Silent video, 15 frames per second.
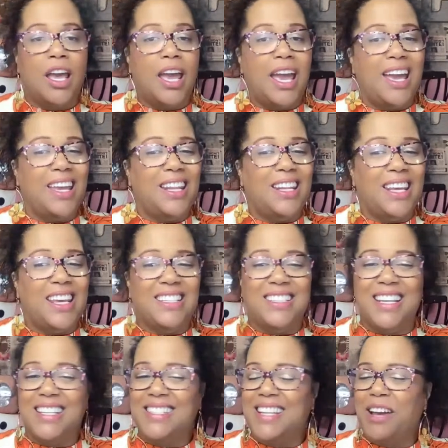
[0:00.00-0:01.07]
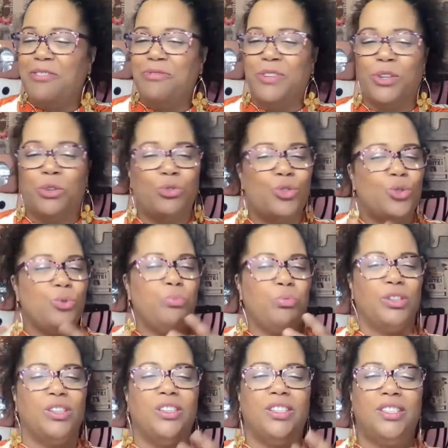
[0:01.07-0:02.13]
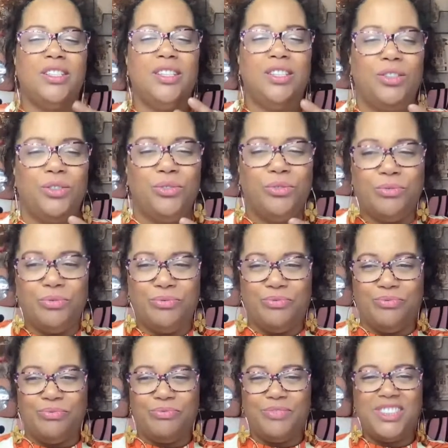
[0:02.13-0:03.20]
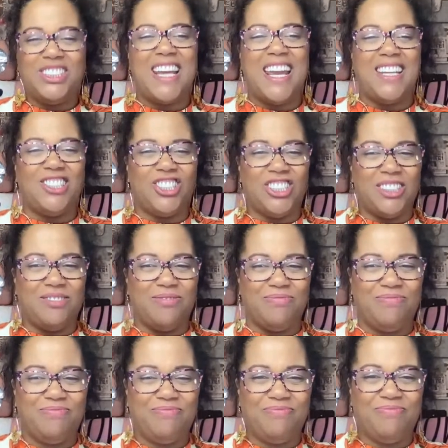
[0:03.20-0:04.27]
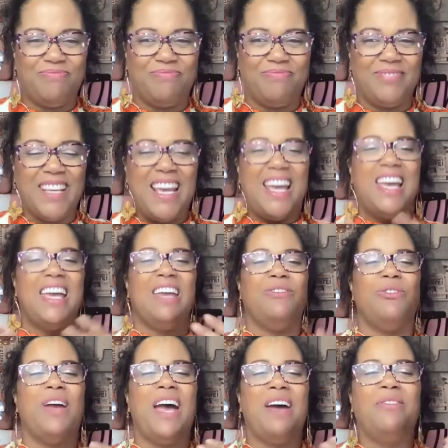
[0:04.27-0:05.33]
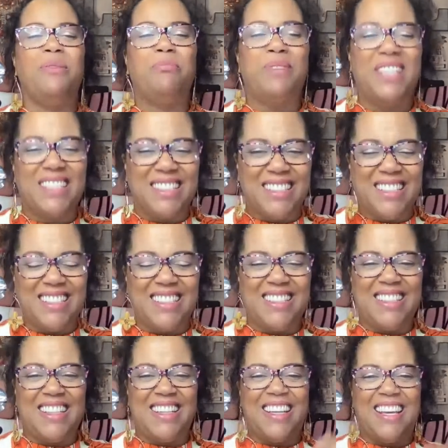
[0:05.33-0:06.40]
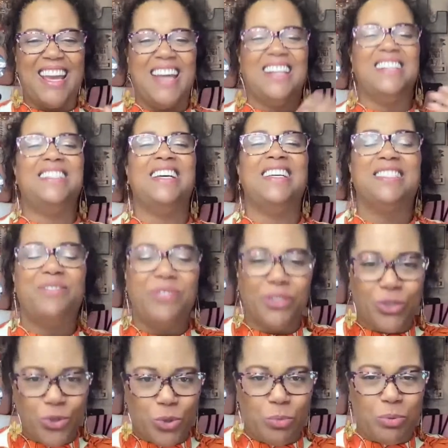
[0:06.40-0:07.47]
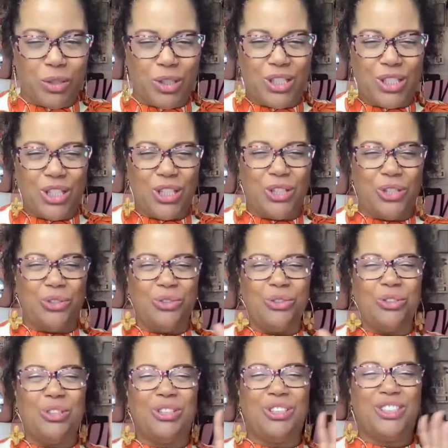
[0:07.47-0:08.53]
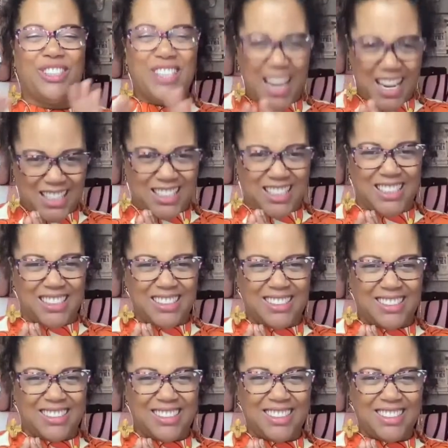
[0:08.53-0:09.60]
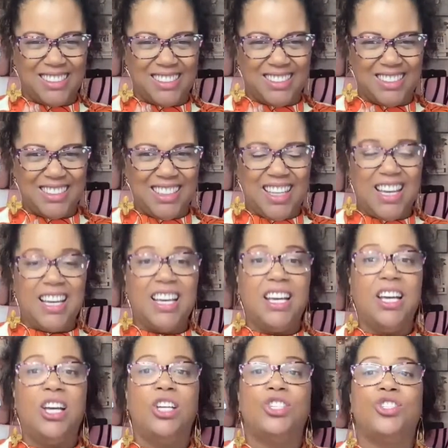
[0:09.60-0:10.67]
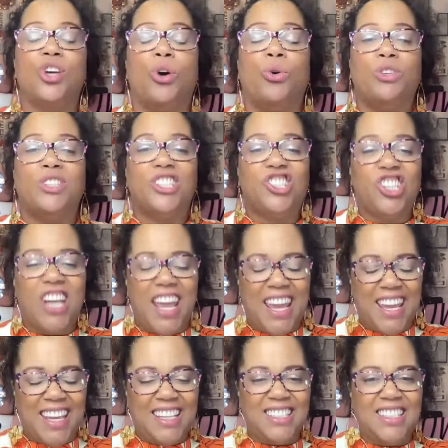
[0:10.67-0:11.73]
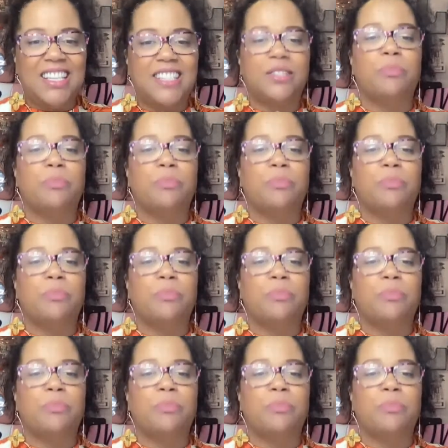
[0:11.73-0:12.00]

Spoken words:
and it does not feel super good to you, change it. If you have a business and it doesn't feel super good to you, change it. So change is a